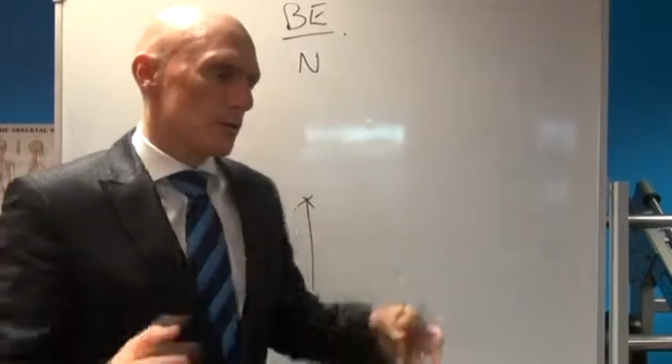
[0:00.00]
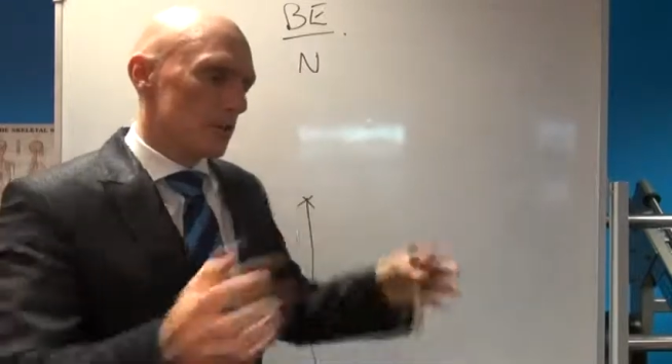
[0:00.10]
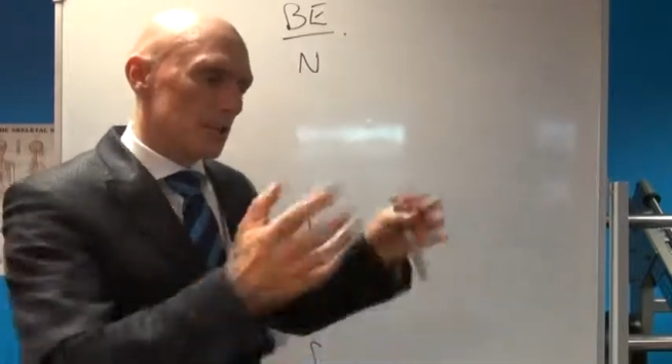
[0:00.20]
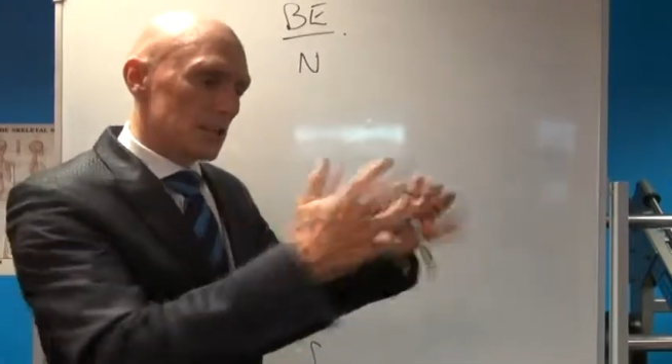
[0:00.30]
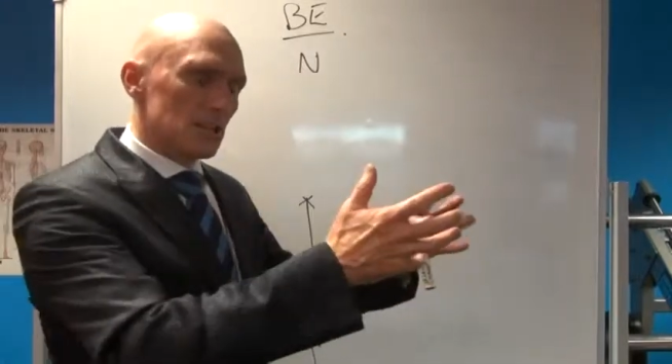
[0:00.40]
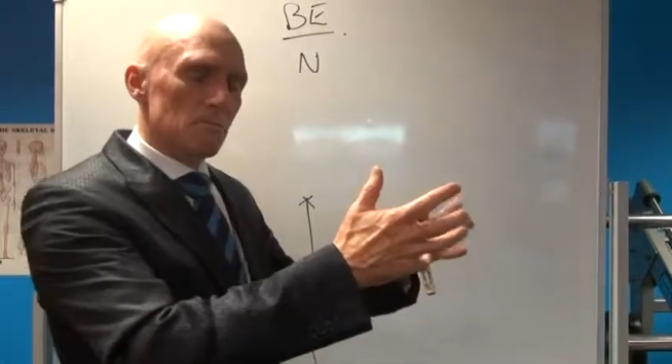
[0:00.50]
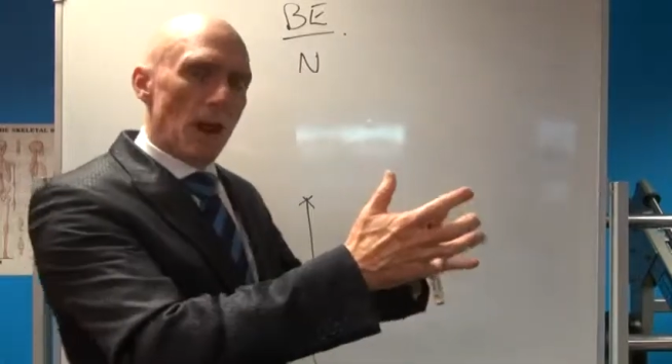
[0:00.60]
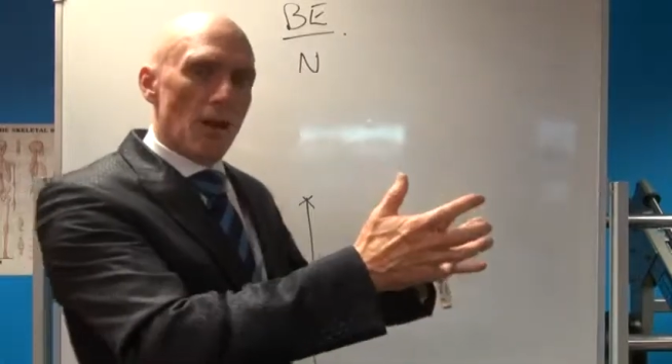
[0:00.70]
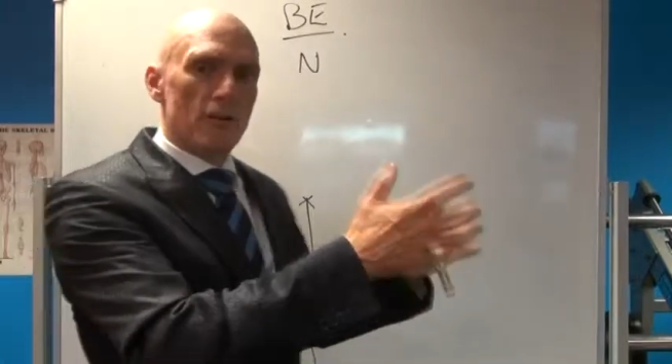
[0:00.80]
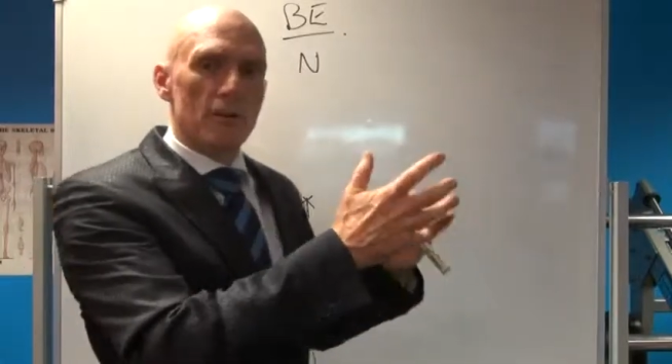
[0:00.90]
because you're
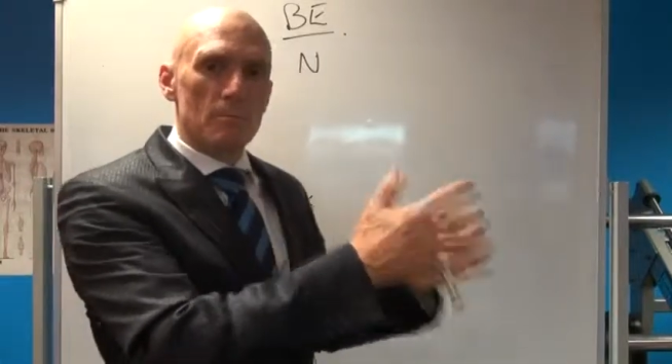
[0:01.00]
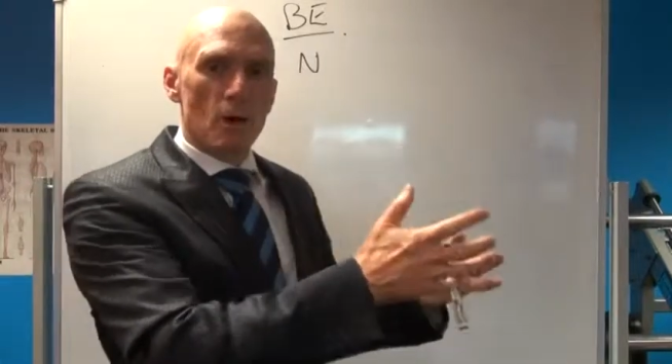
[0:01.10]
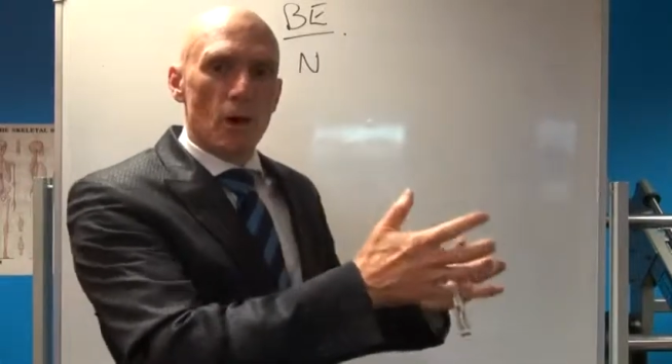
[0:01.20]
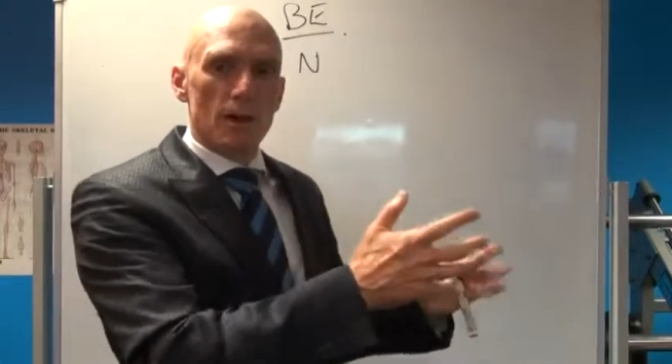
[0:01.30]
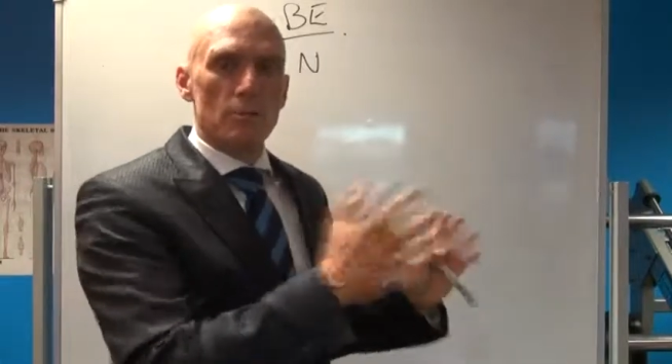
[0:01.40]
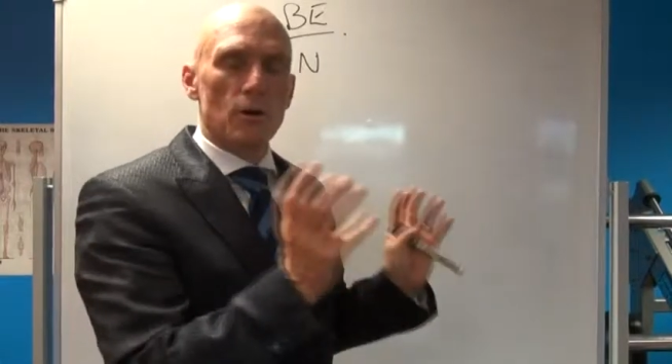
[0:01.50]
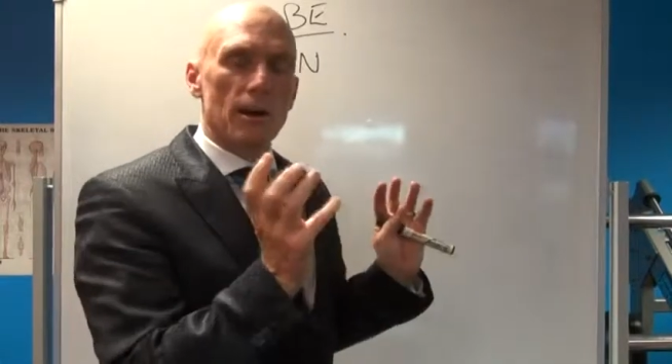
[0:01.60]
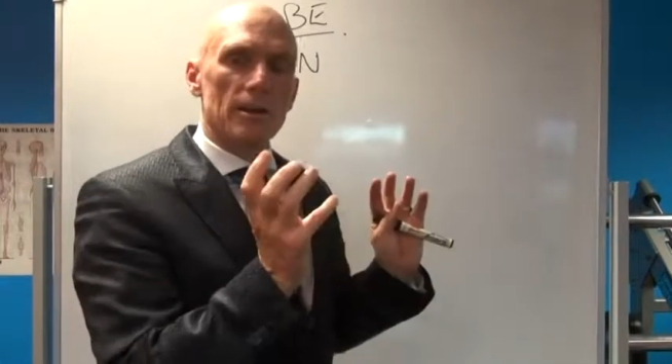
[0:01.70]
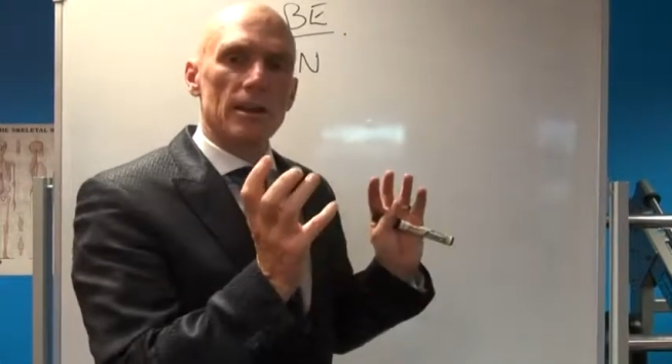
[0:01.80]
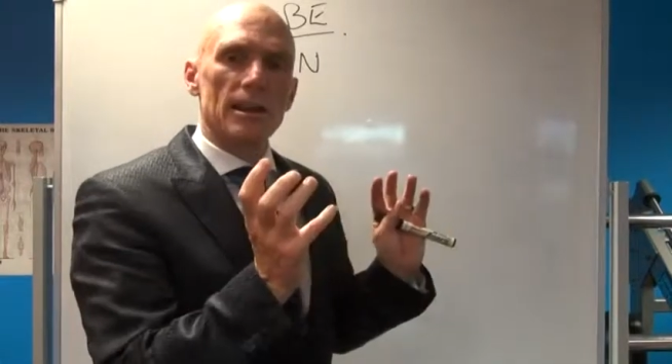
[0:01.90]
disempowering your mind
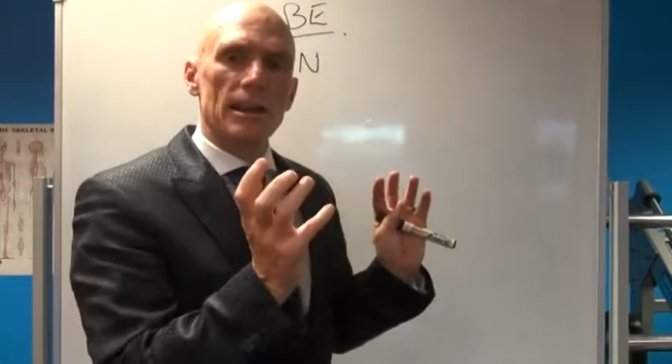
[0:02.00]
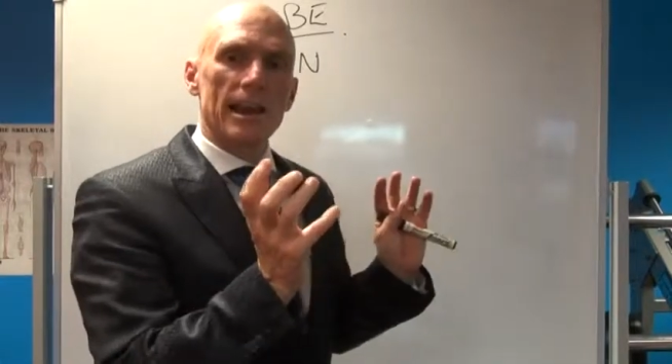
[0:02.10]
by